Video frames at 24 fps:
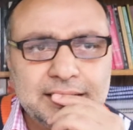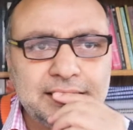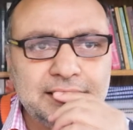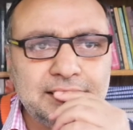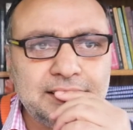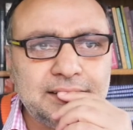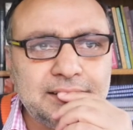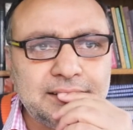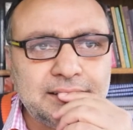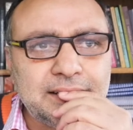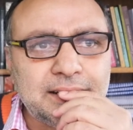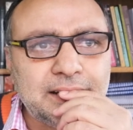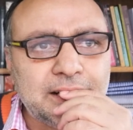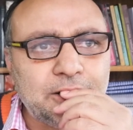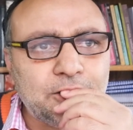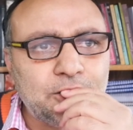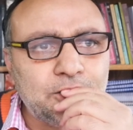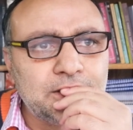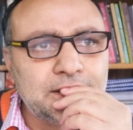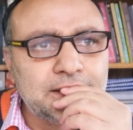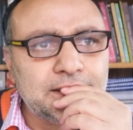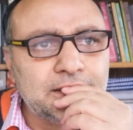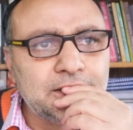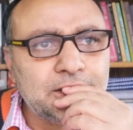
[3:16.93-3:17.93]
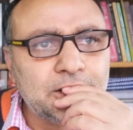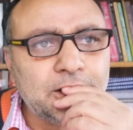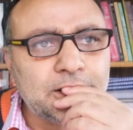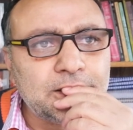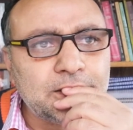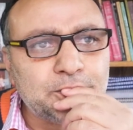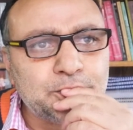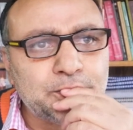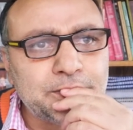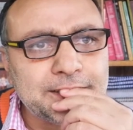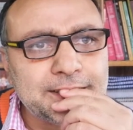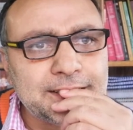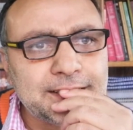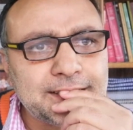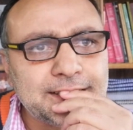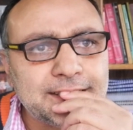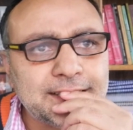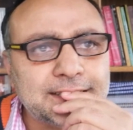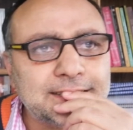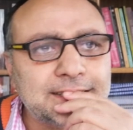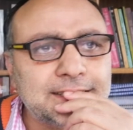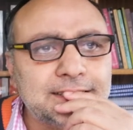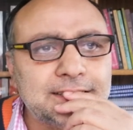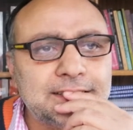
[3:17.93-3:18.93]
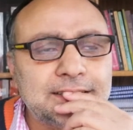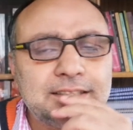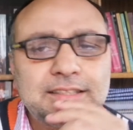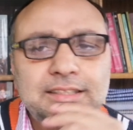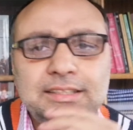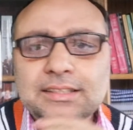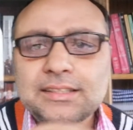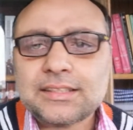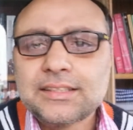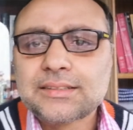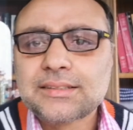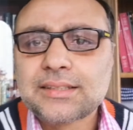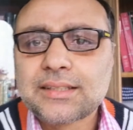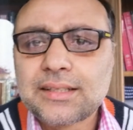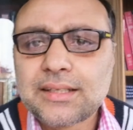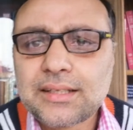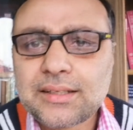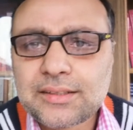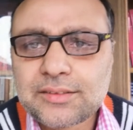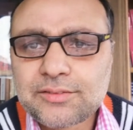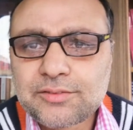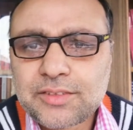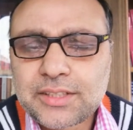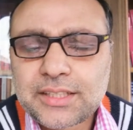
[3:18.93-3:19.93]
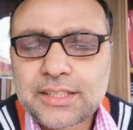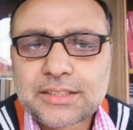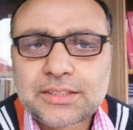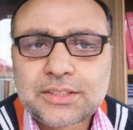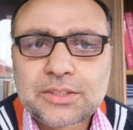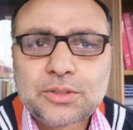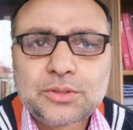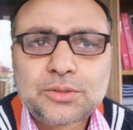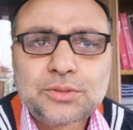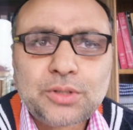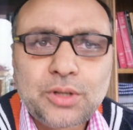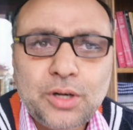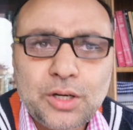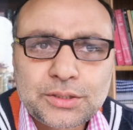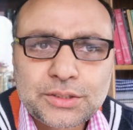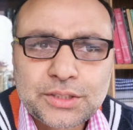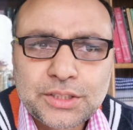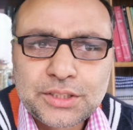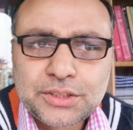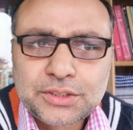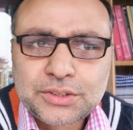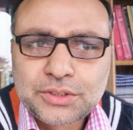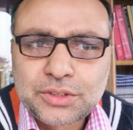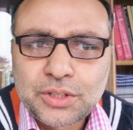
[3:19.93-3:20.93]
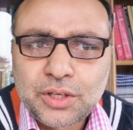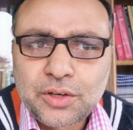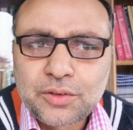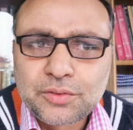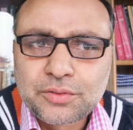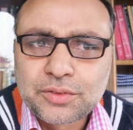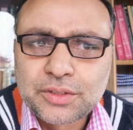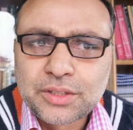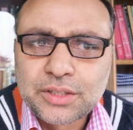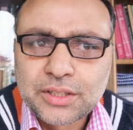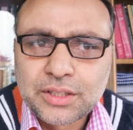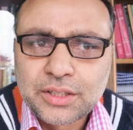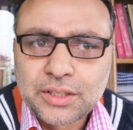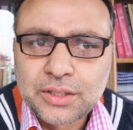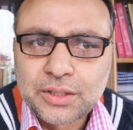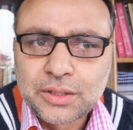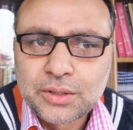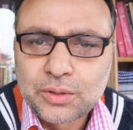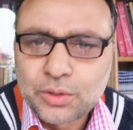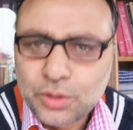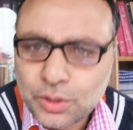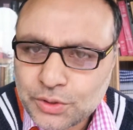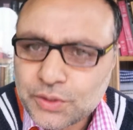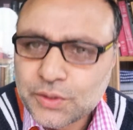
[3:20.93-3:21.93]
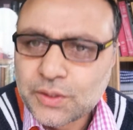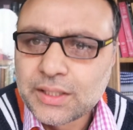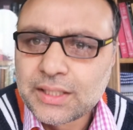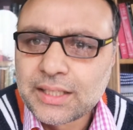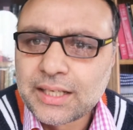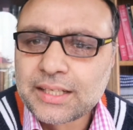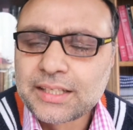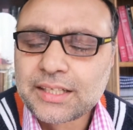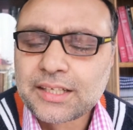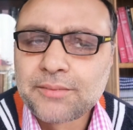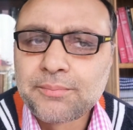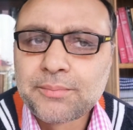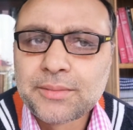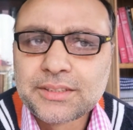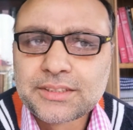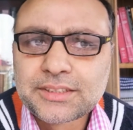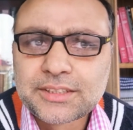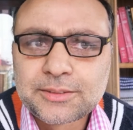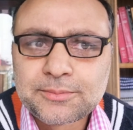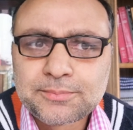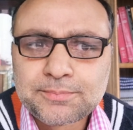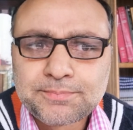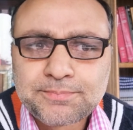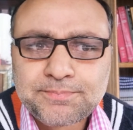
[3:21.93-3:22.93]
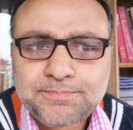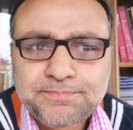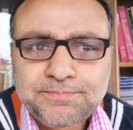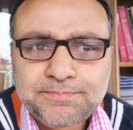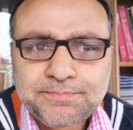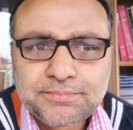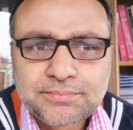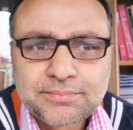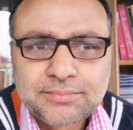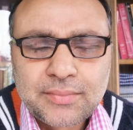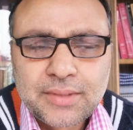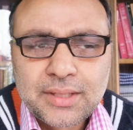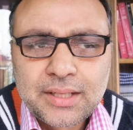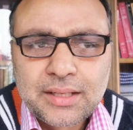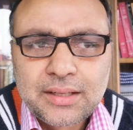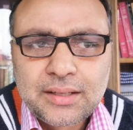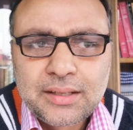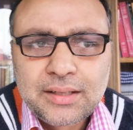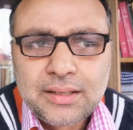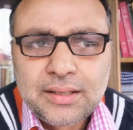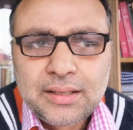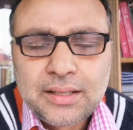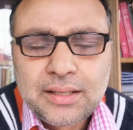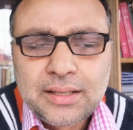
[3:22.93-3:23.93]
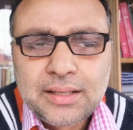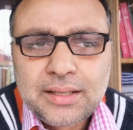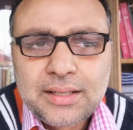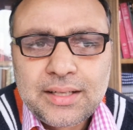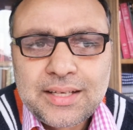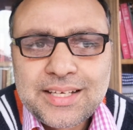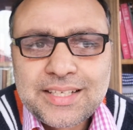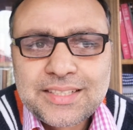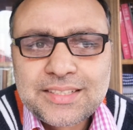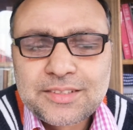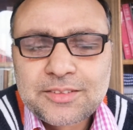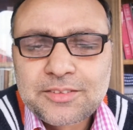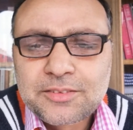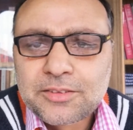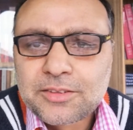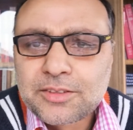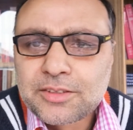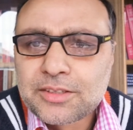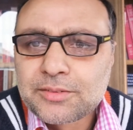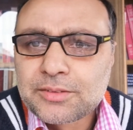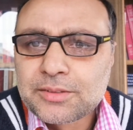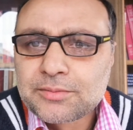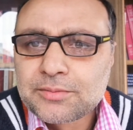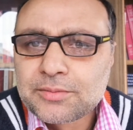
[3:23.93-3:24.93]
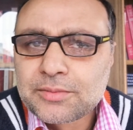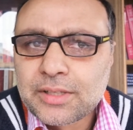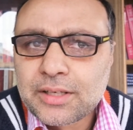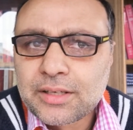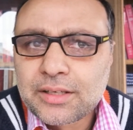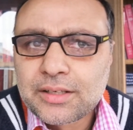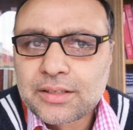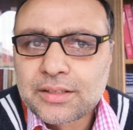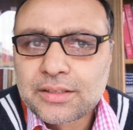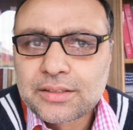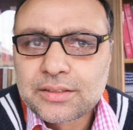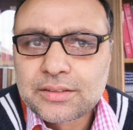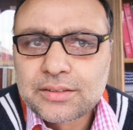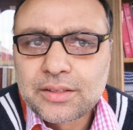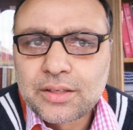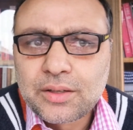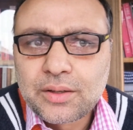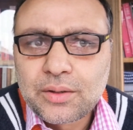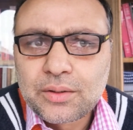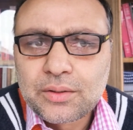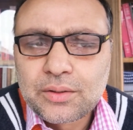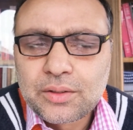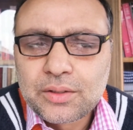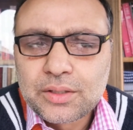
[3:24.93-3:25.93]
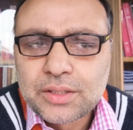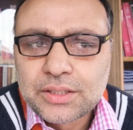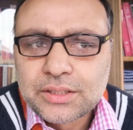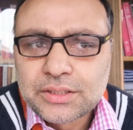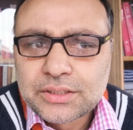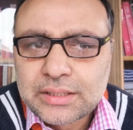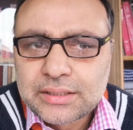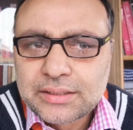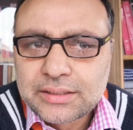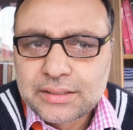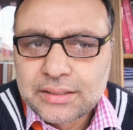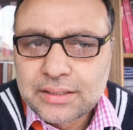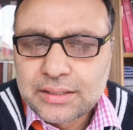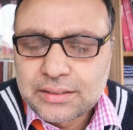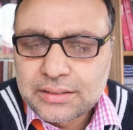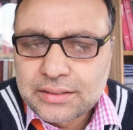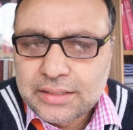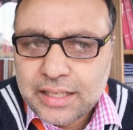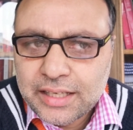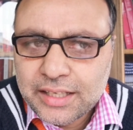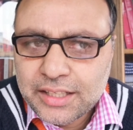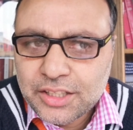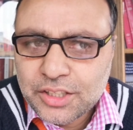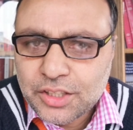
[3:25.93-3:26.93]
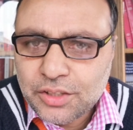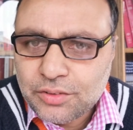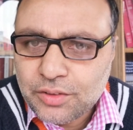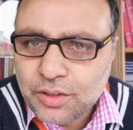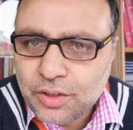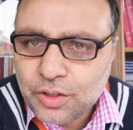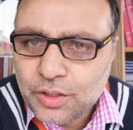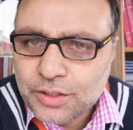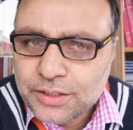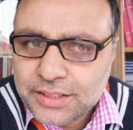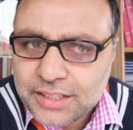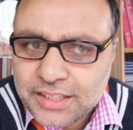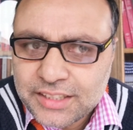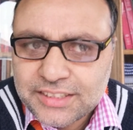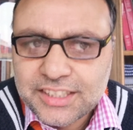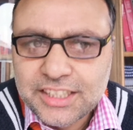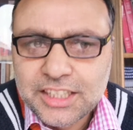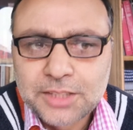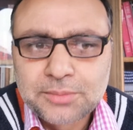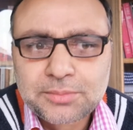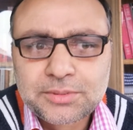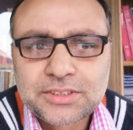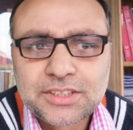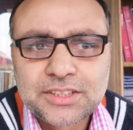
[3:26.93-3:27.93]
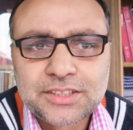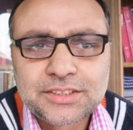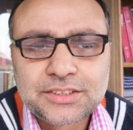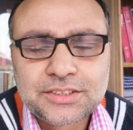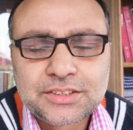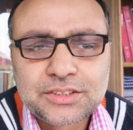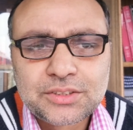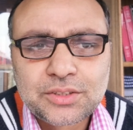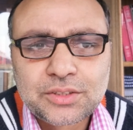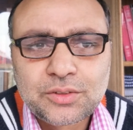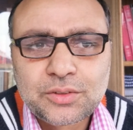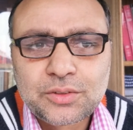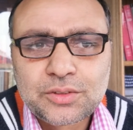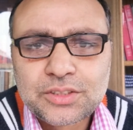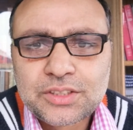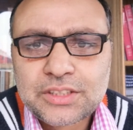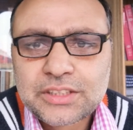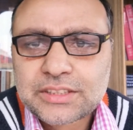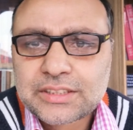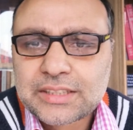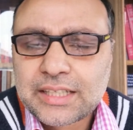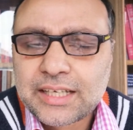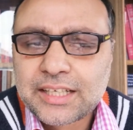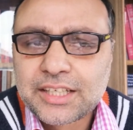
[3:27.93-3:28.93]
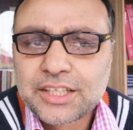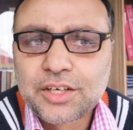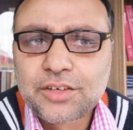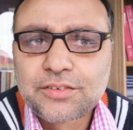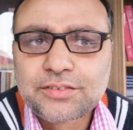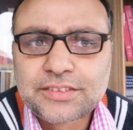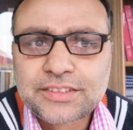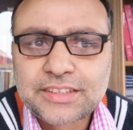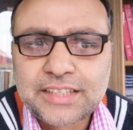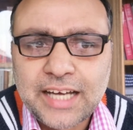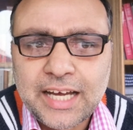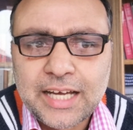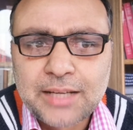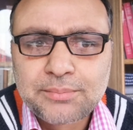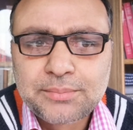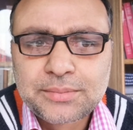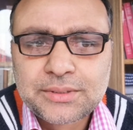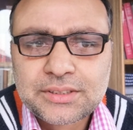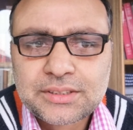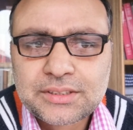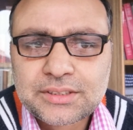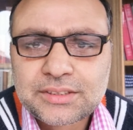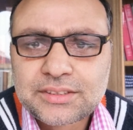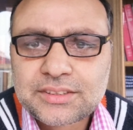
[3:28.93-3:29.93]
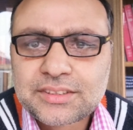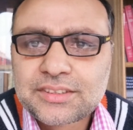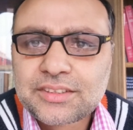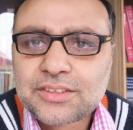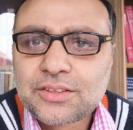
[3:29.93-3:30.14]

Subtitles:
how not Bertrand Russell in his various doctrines of logical atomism, his uh, uh, his theory of on descriptions, his theory of types,